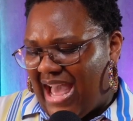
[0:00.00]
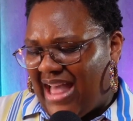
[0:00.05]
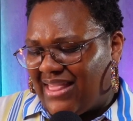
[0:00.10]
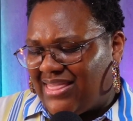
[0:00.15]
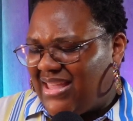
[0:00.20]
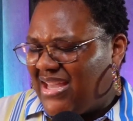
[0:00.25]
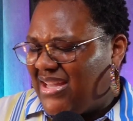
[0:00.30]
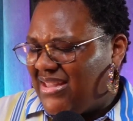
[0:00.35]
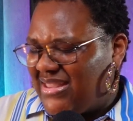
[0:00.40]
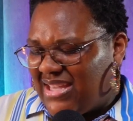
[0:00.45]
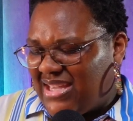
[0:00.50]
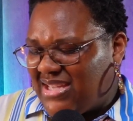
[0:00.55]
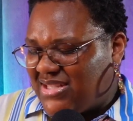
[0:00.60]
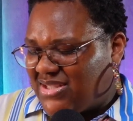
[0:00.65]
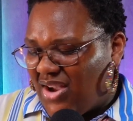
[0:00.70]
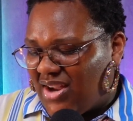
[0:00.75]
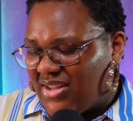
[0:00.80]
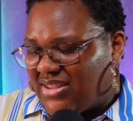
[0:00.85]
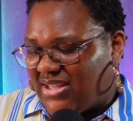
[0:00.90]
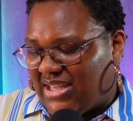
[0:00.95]
I think these
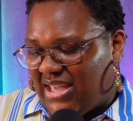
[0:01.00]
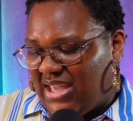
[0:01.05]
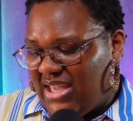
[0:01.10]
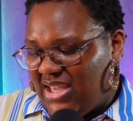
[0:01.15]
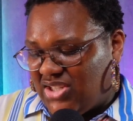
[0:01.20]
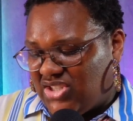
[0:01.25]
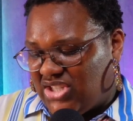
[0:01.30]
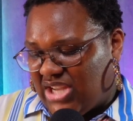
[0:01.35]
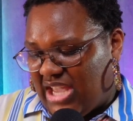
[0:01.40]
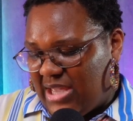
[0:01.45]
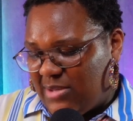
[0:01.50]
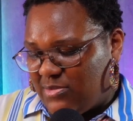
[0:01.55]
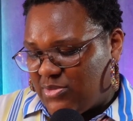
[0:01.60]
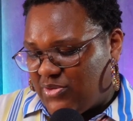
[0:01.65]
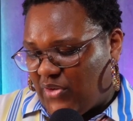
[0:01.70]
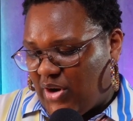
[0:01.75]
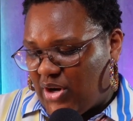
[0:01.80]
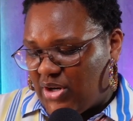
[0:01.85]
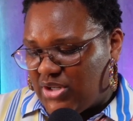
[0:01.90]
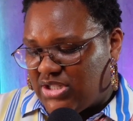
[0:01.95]
are the King James
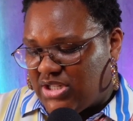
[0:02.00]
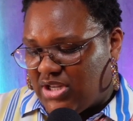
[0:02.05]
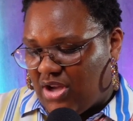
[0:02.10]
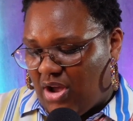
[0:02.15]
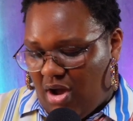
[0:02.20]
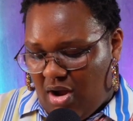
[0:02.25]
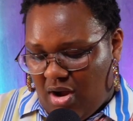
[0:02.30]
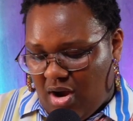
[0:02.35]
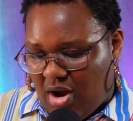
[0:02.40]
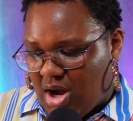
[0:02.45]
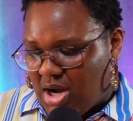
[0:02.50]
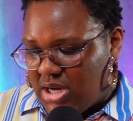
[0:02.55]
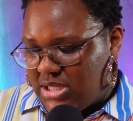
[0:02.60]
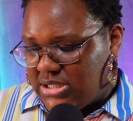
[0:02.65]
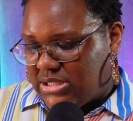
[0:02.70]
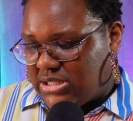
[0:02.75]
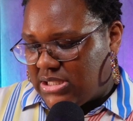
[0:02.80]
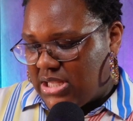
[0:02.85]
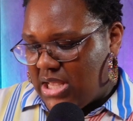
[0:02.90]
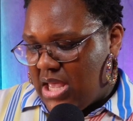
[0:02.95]
Version
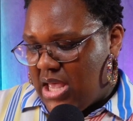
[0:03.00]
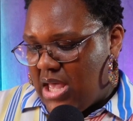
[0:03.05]
cards,